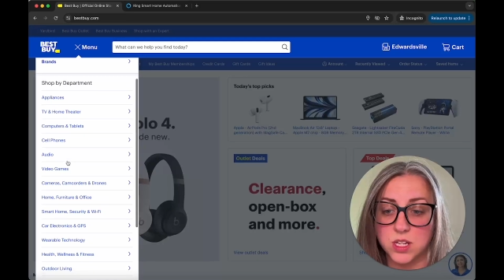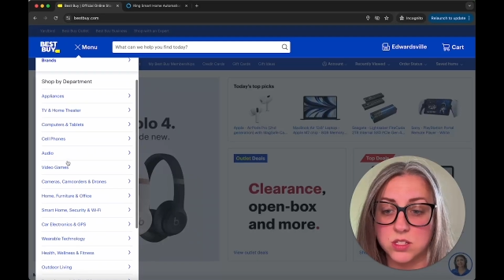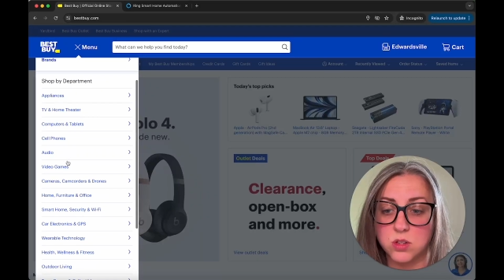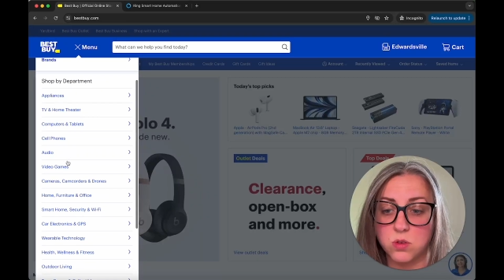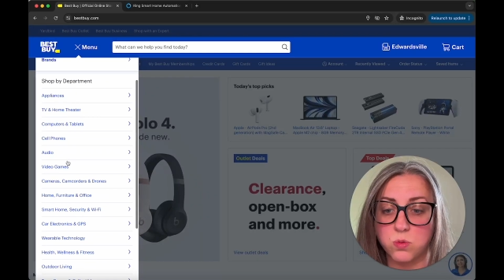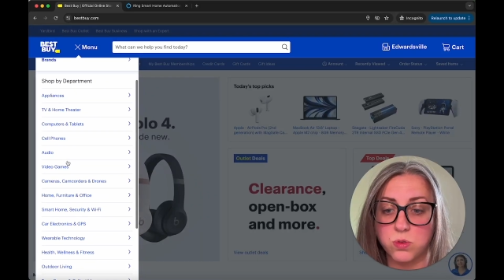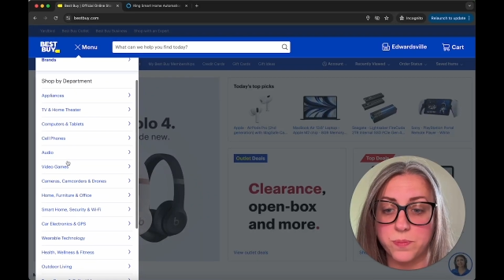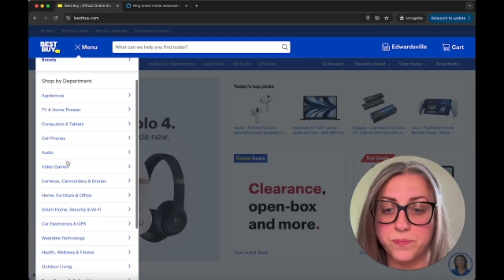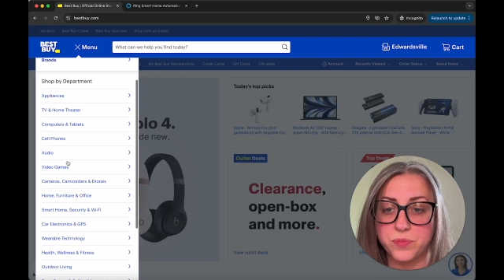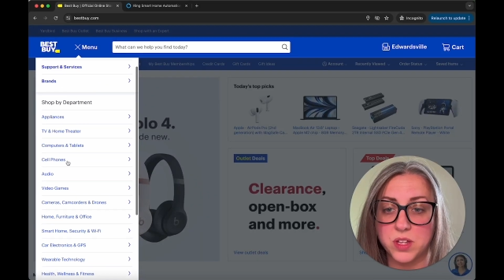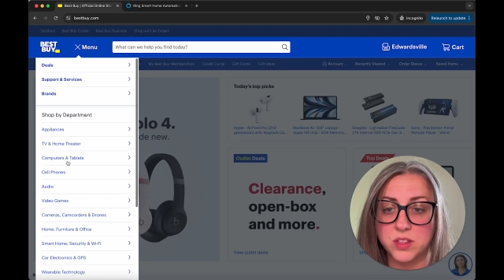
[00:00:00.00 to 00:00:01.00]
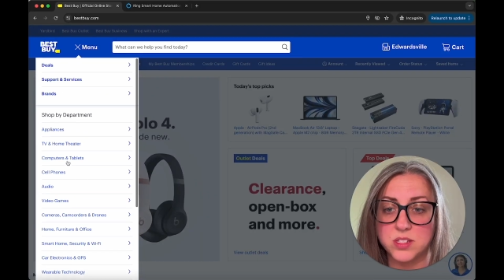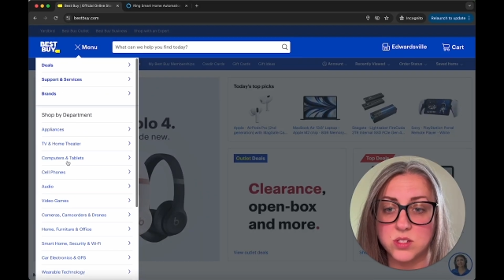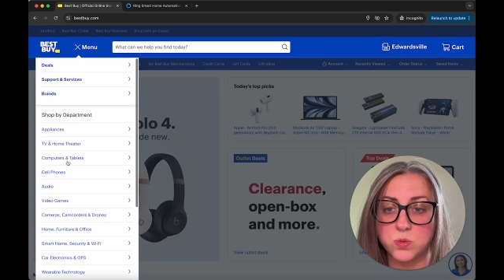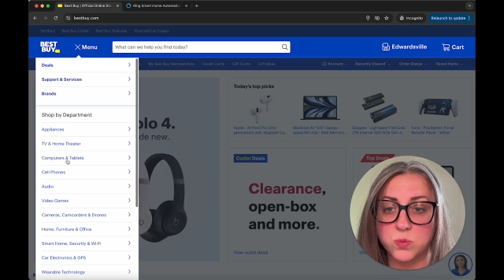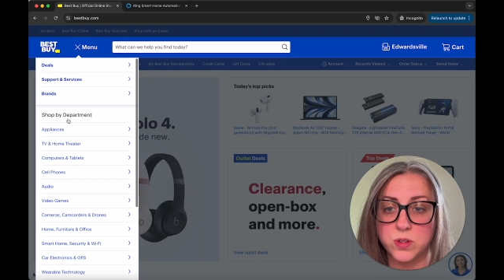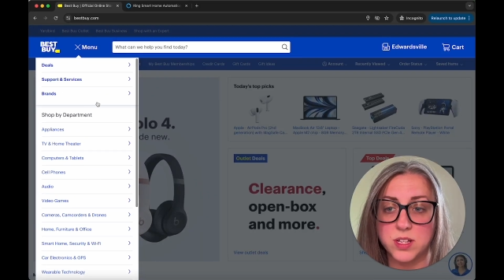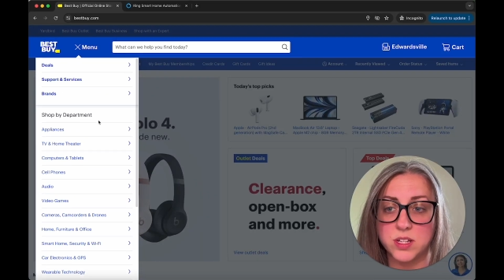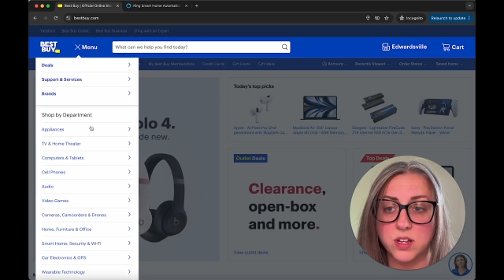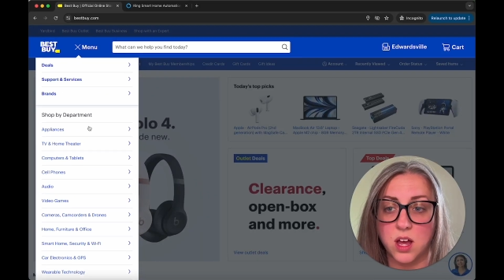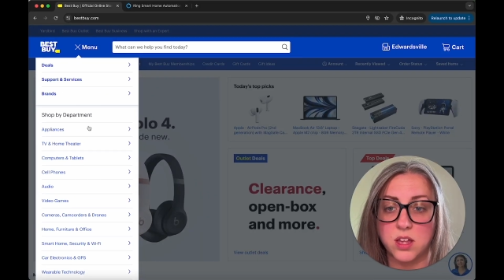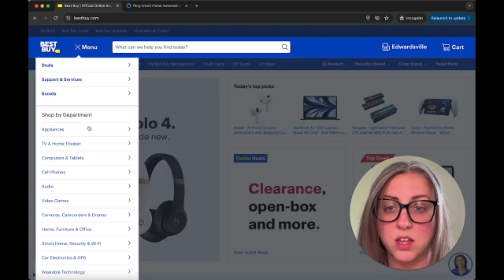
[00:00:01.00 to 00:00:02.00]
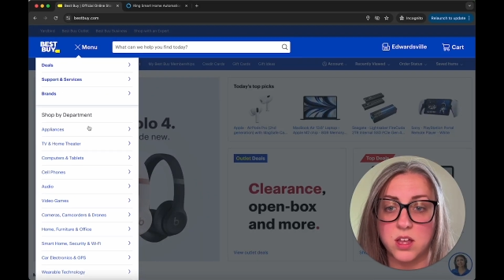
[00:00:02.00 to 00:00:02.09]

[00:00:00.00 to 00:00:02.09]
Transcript: So this is really not